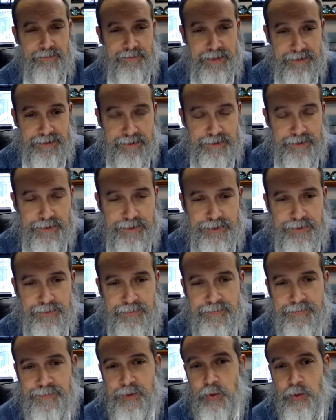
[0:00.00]
medrash.
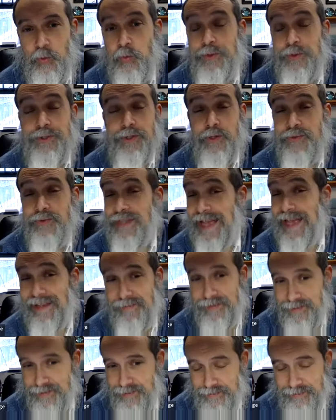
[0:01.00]
We don't
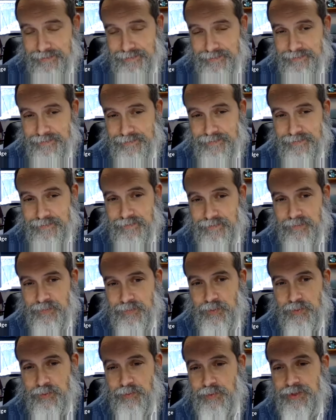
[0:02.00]
have it.
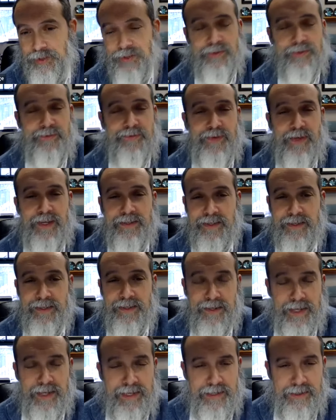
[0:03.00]
We don't find that
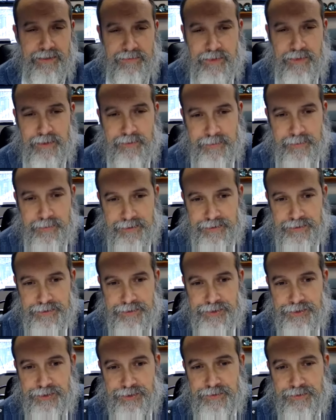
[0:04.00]
in any of our
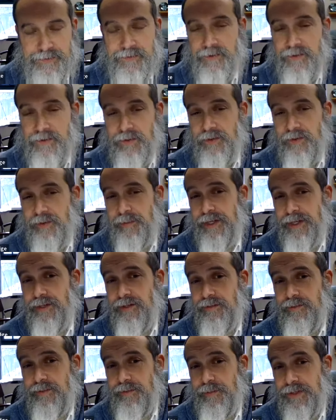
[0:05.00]
medrash.
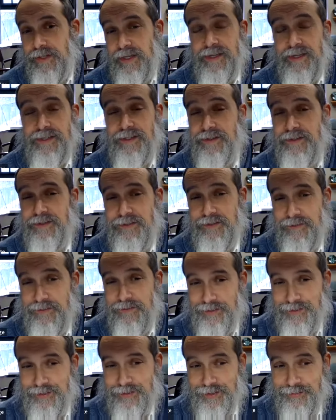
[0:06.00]
Rabbeinu Bechaya is a,
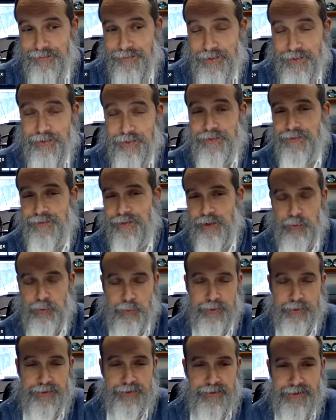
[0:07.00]
a, very, very
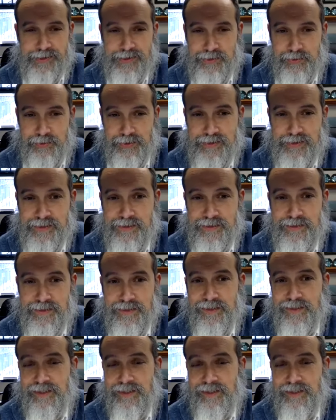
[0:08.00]
worthy source.